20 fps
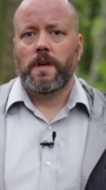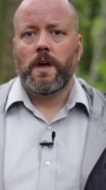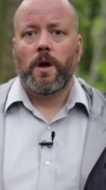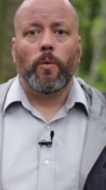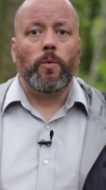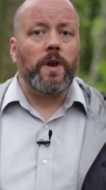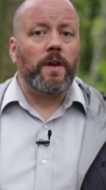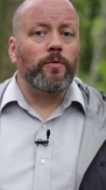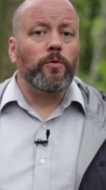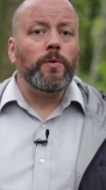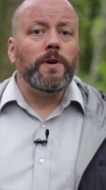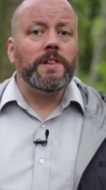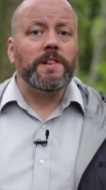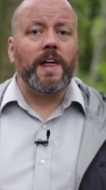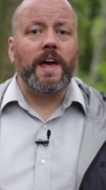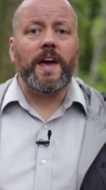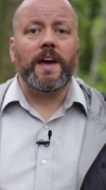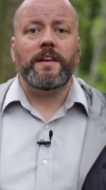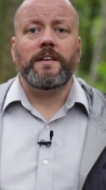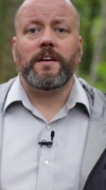Whenever we
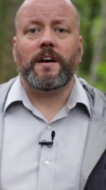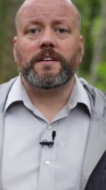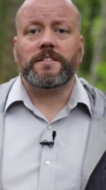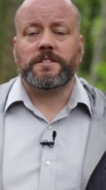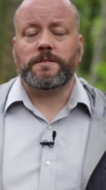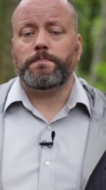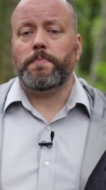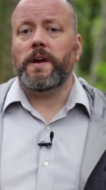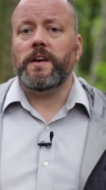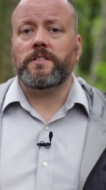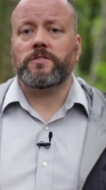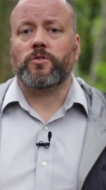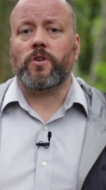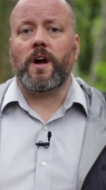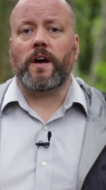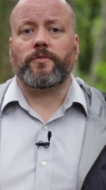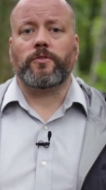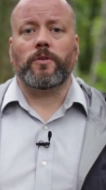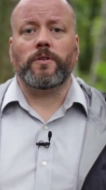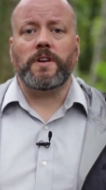land a
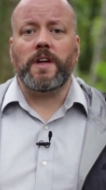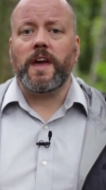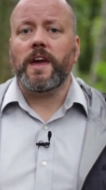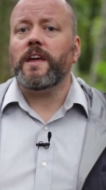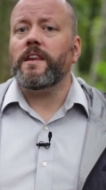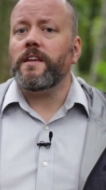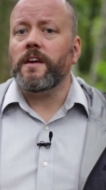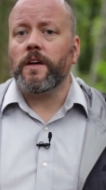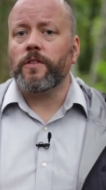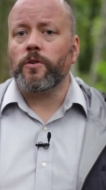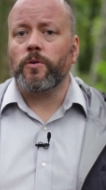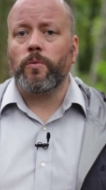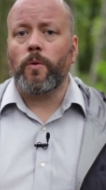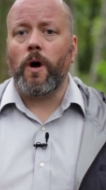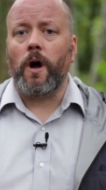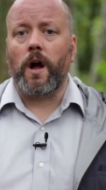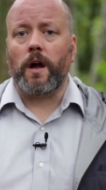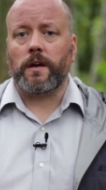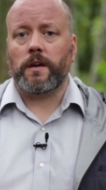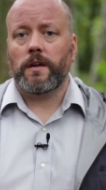spacecraft on any other
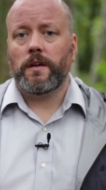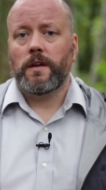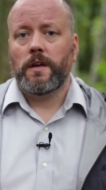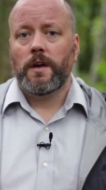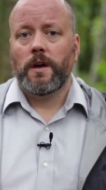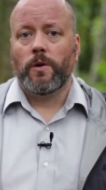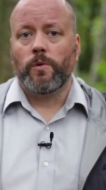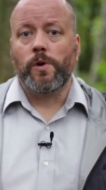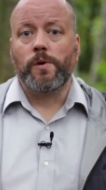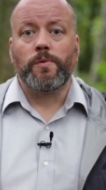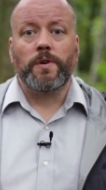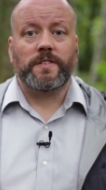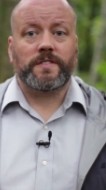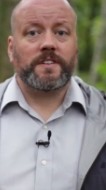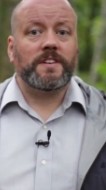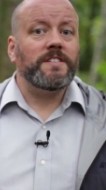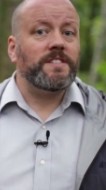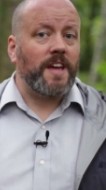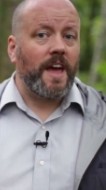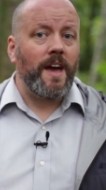rock, we risk
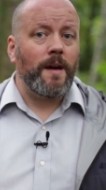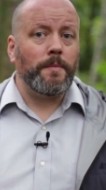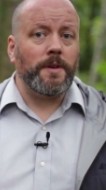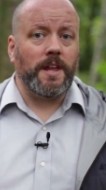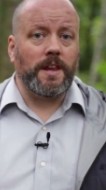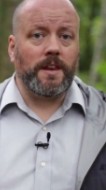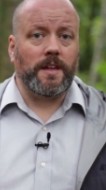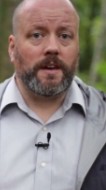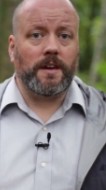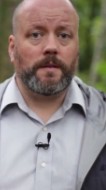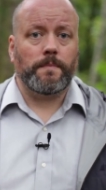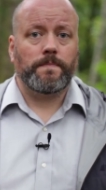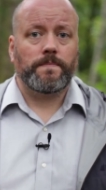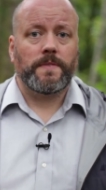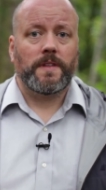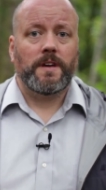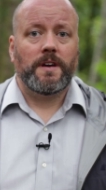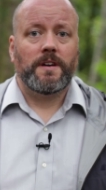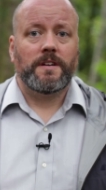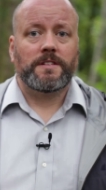contaminating it.
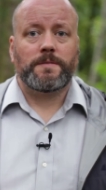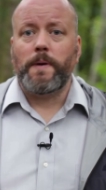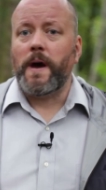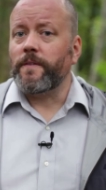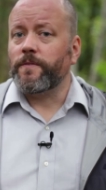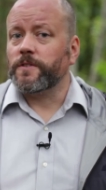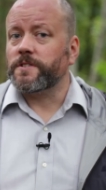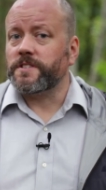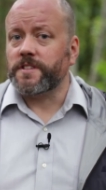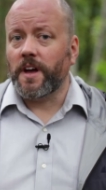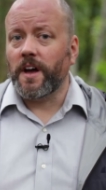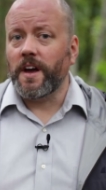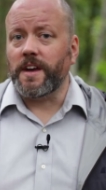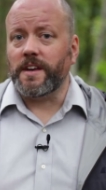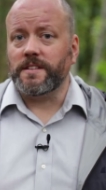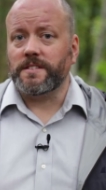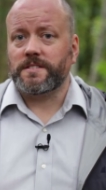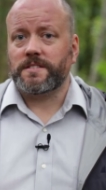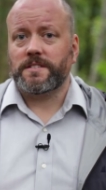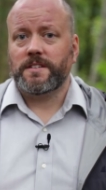It's bad for
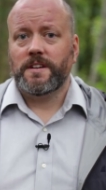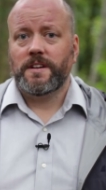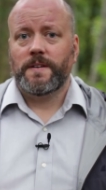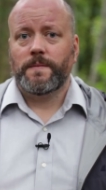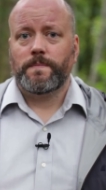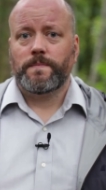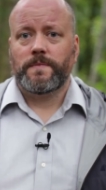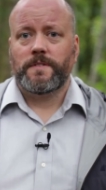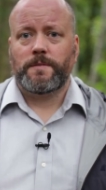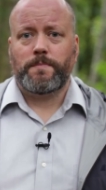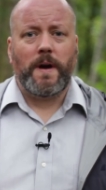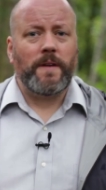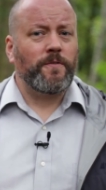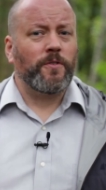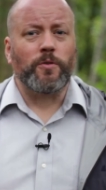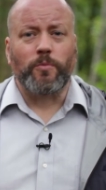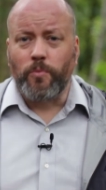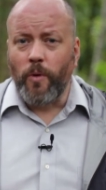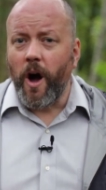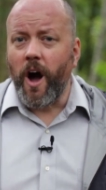science. It's bad for
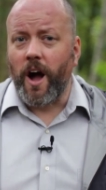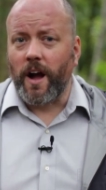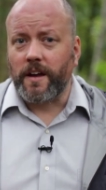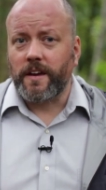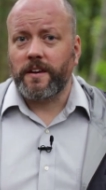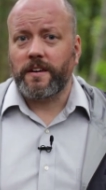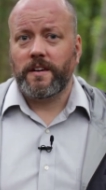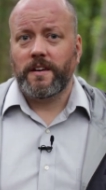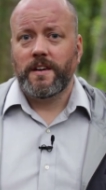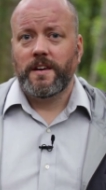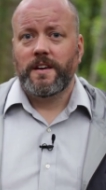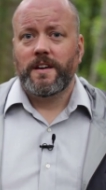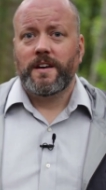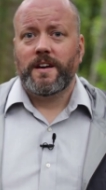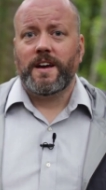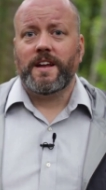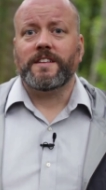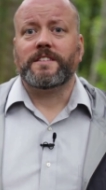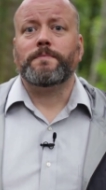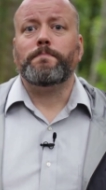the rock,
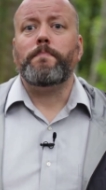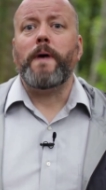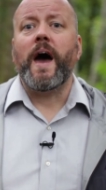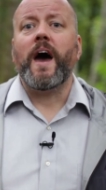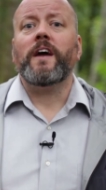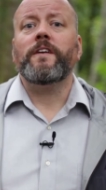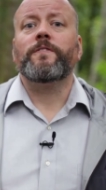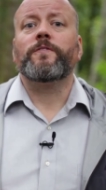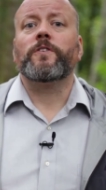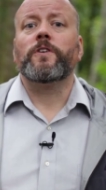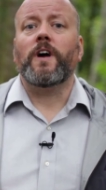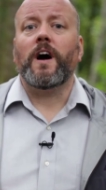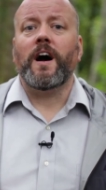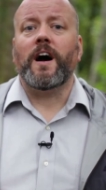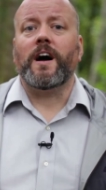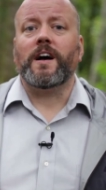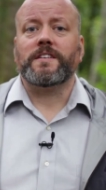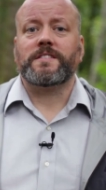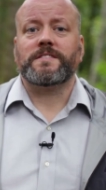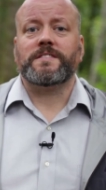and it's bad for
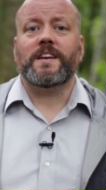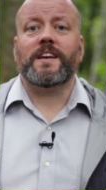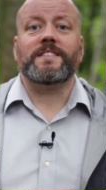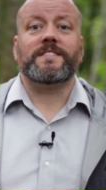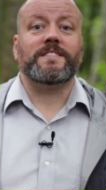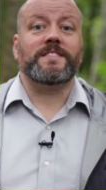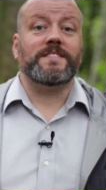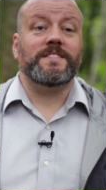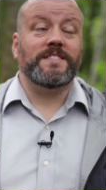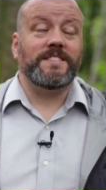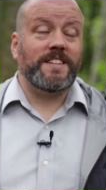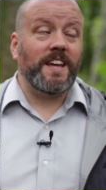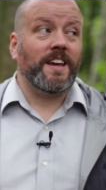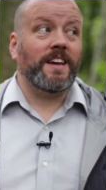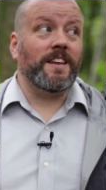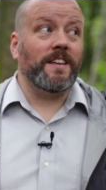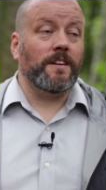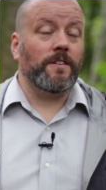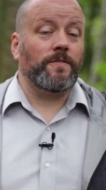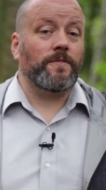us. It's
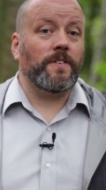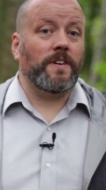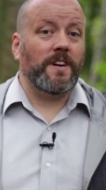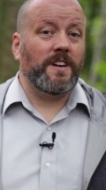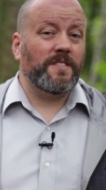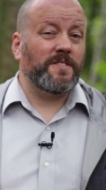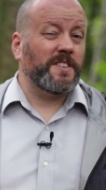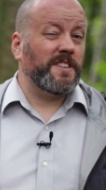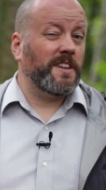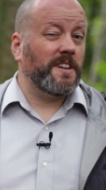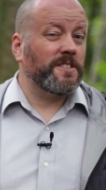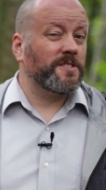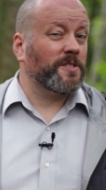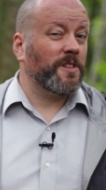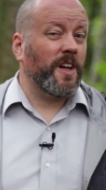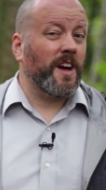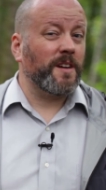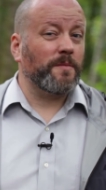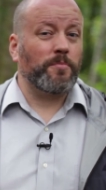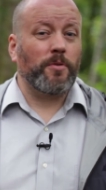indicative of an
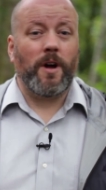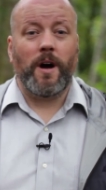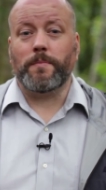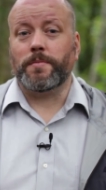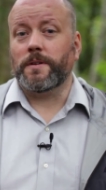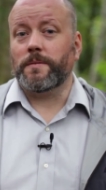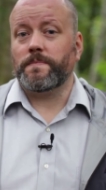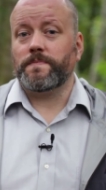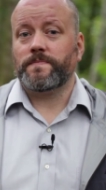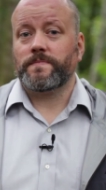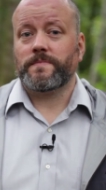underlying problem.